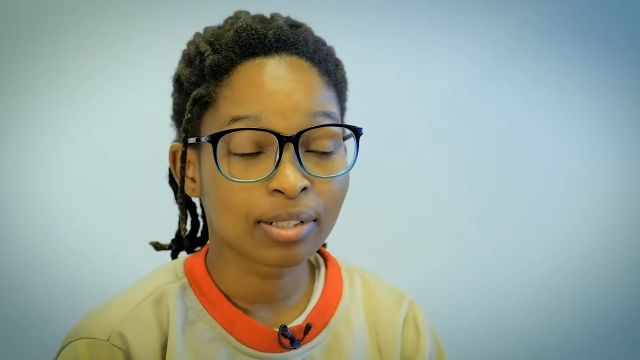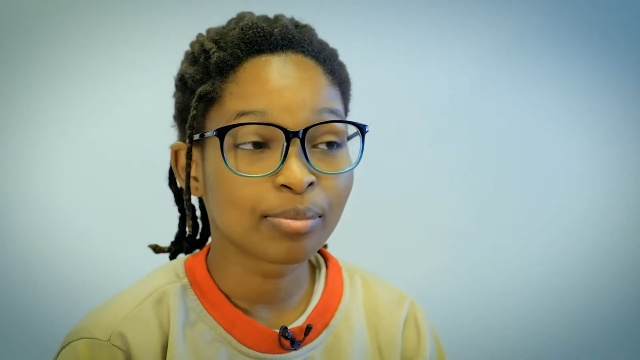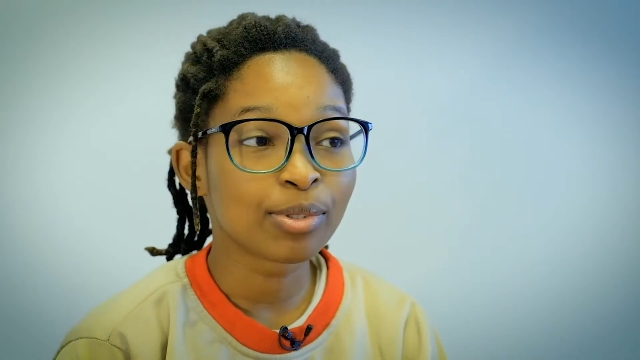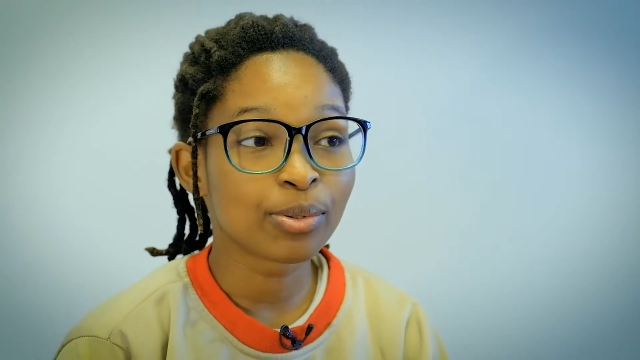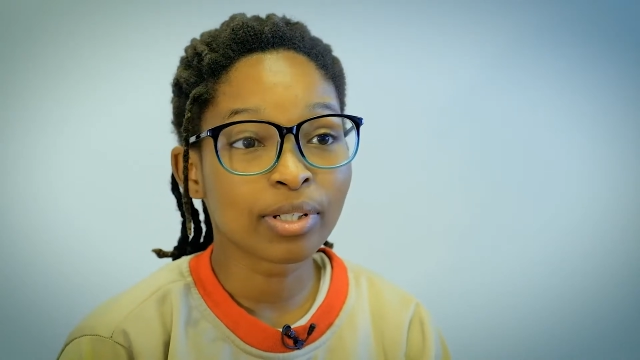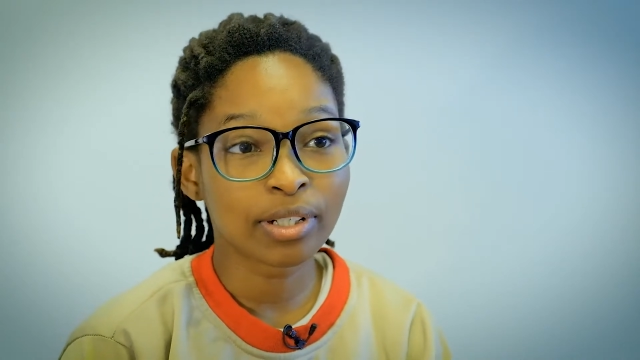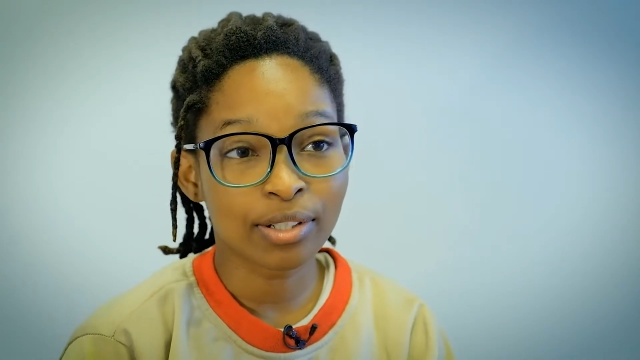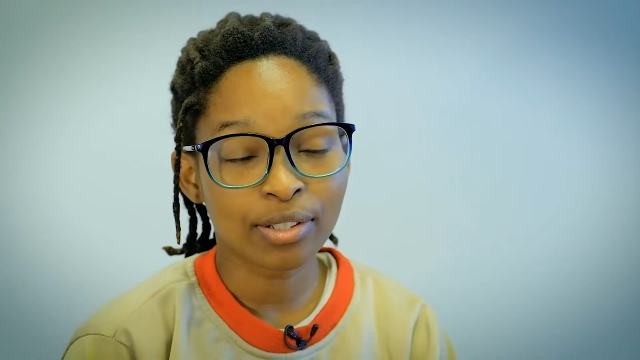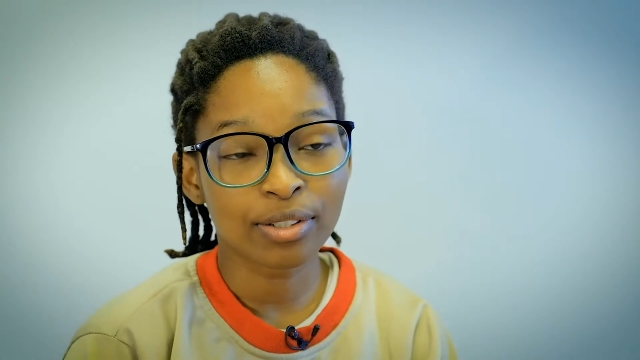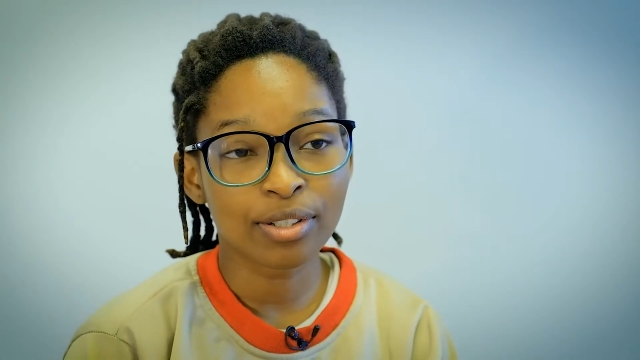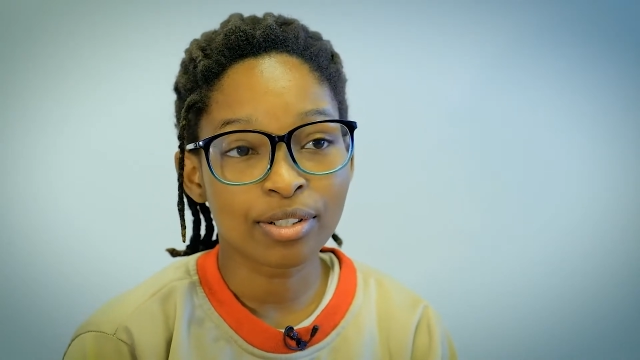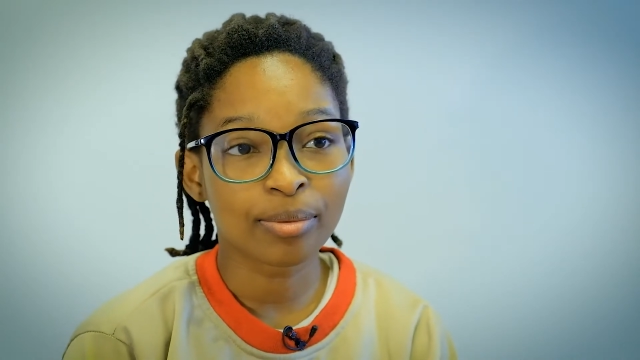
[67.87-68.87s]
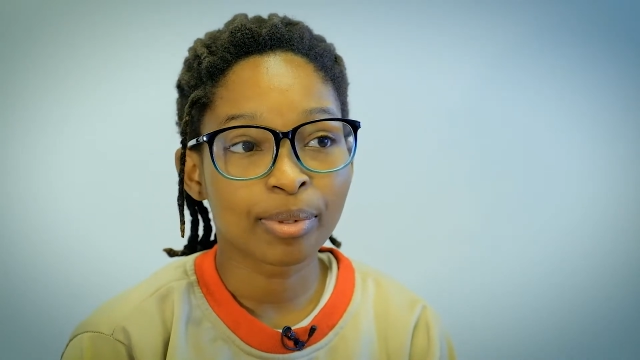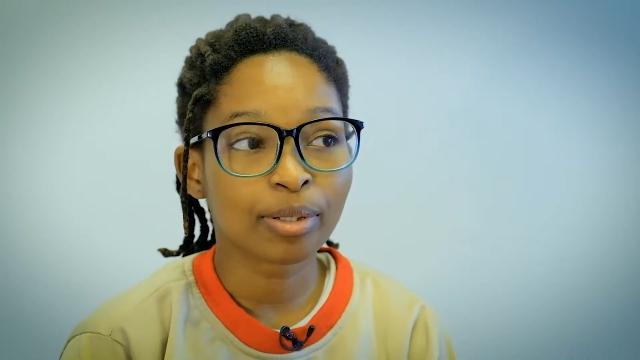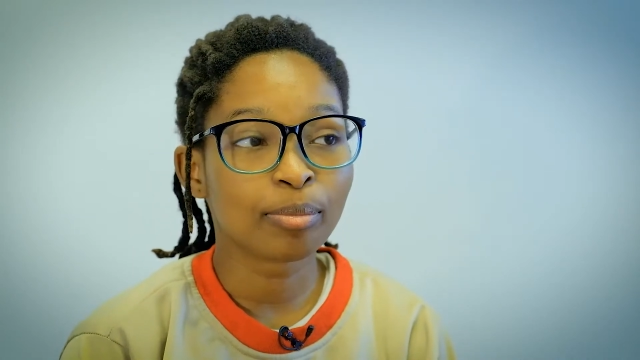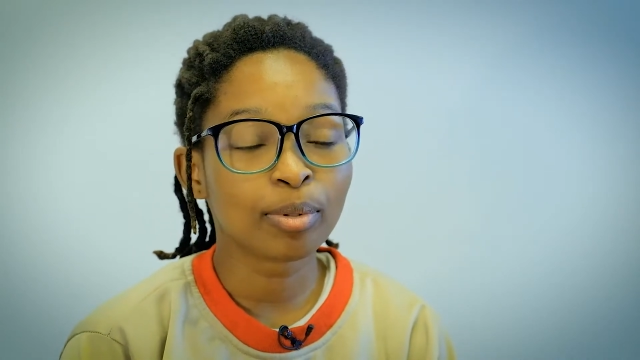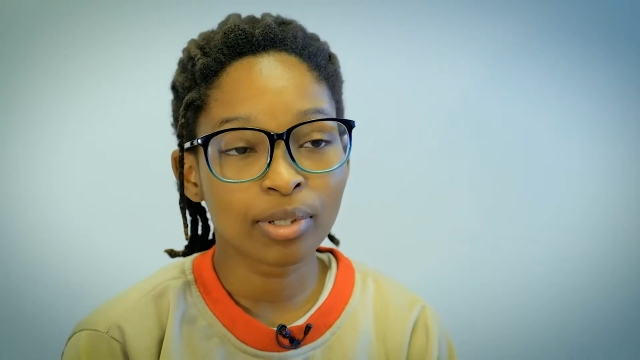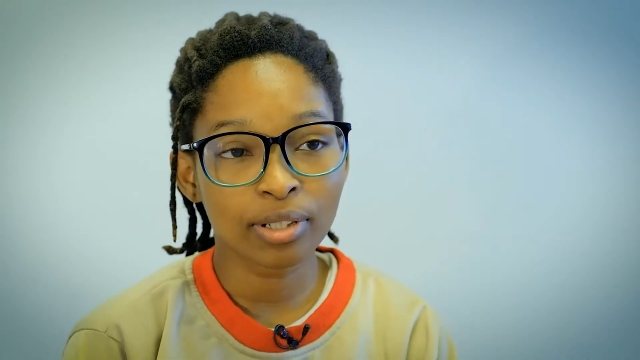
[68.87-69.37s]
I'm doing research about
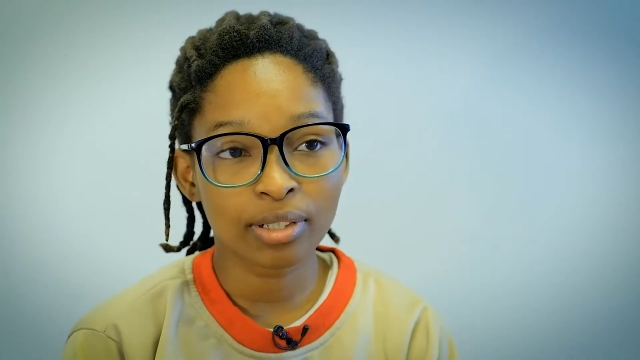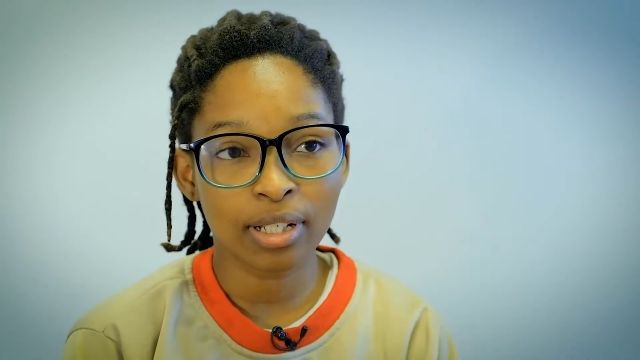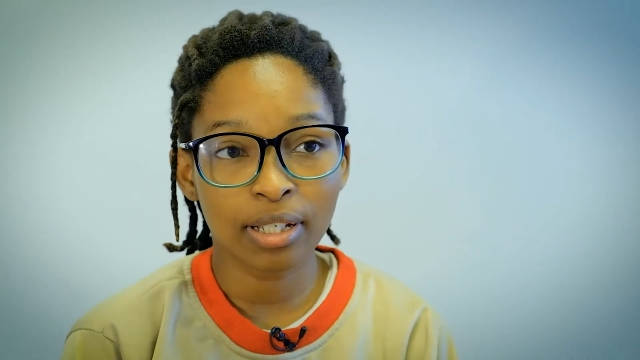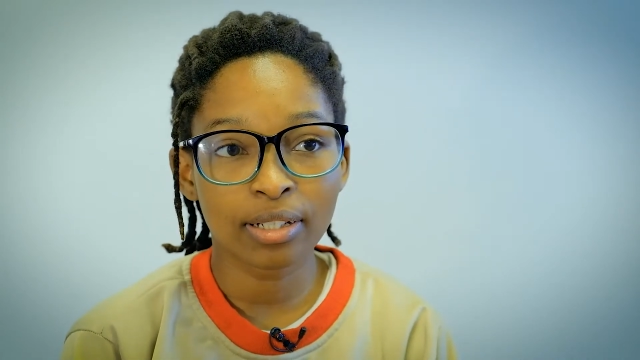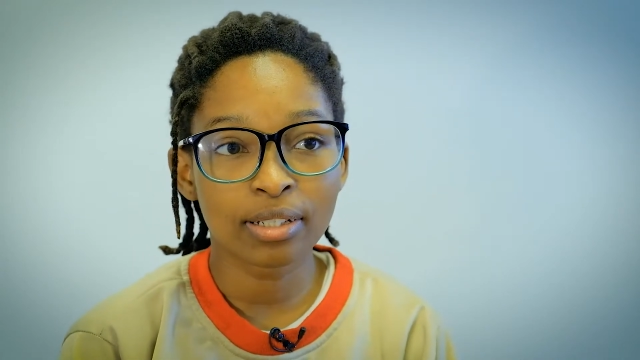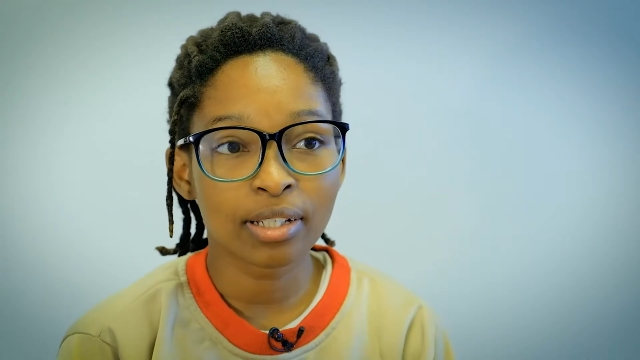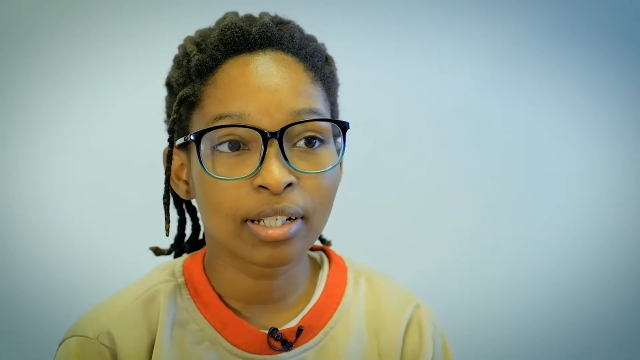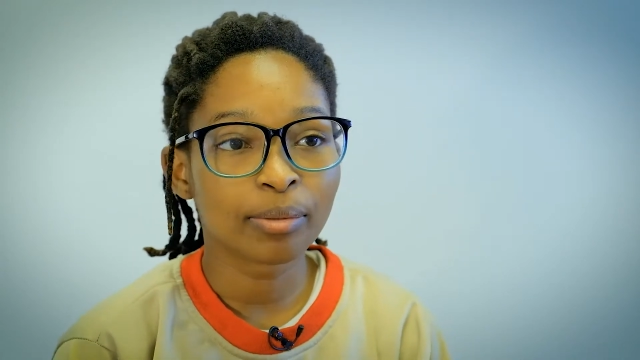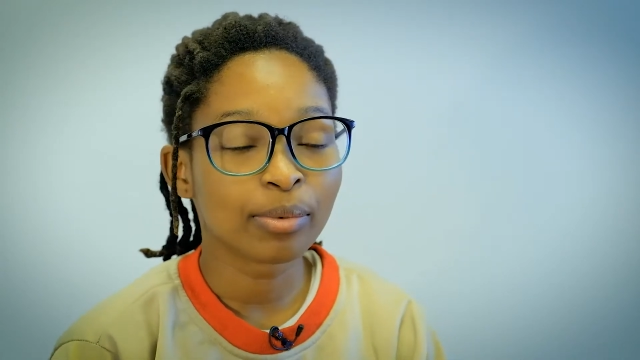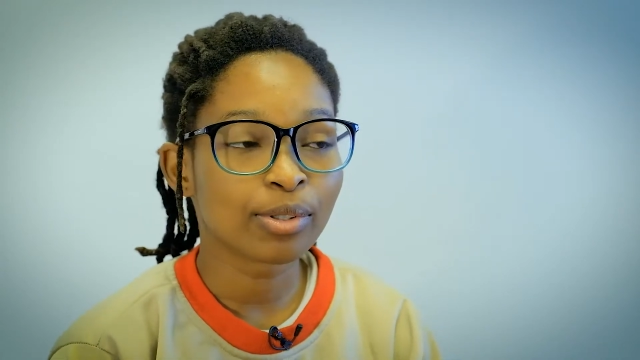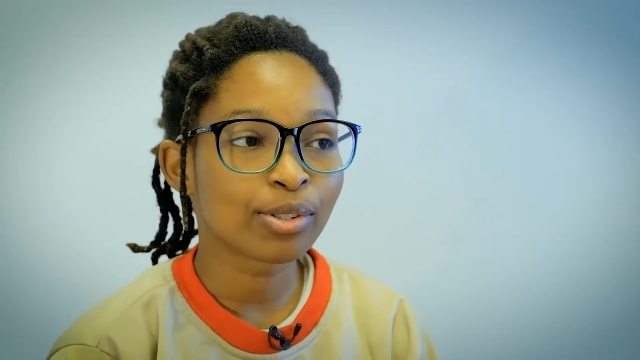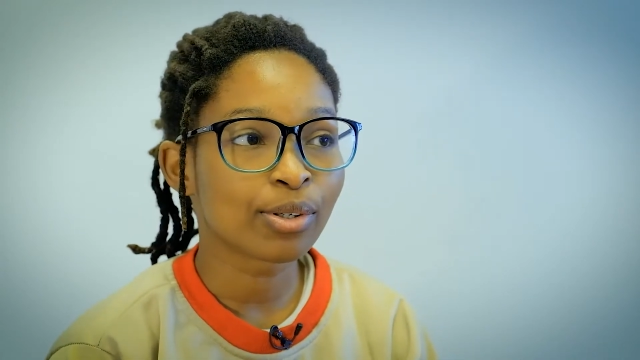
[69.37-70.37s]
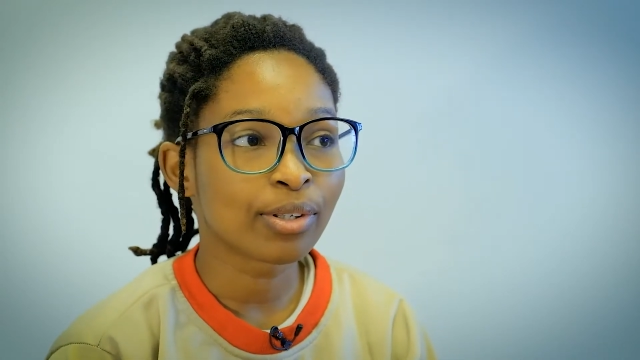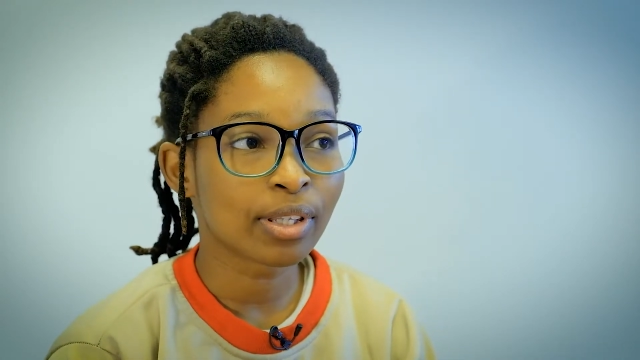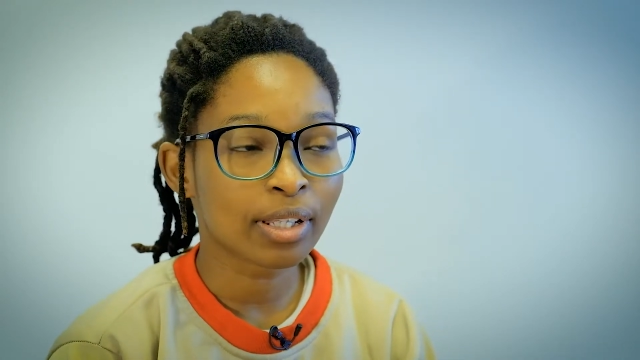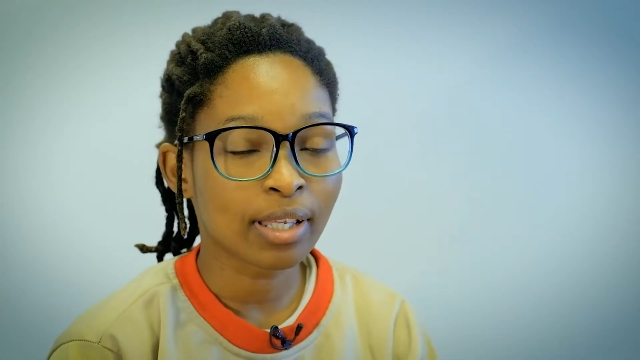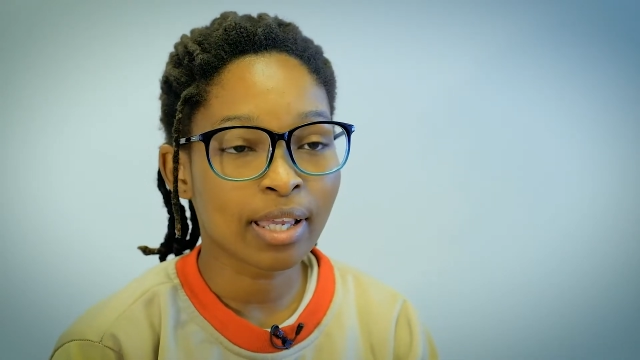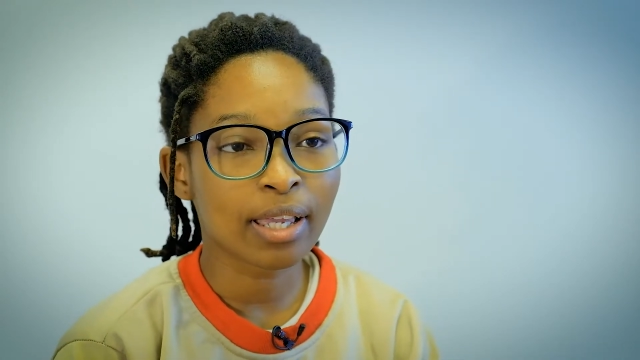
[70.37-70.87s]
plural side, and I'm also on
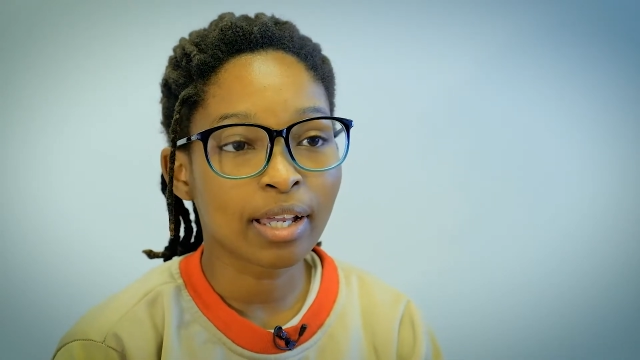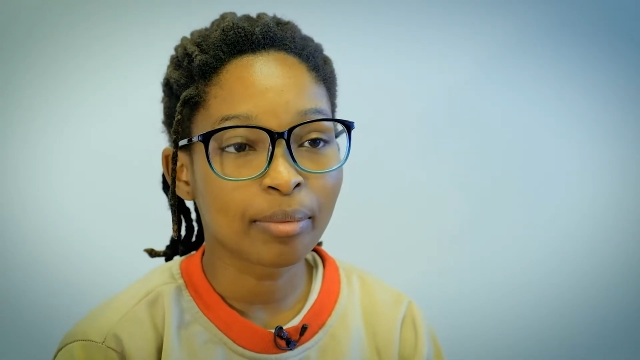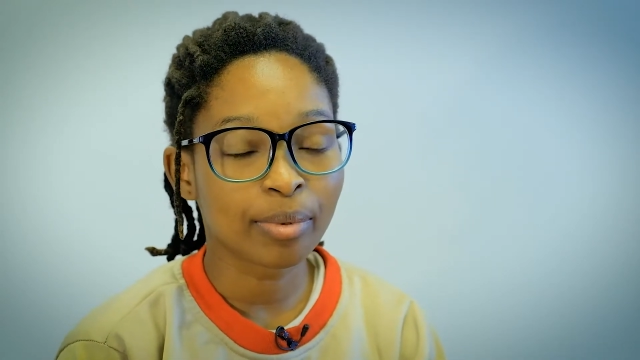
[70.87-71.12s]
the AI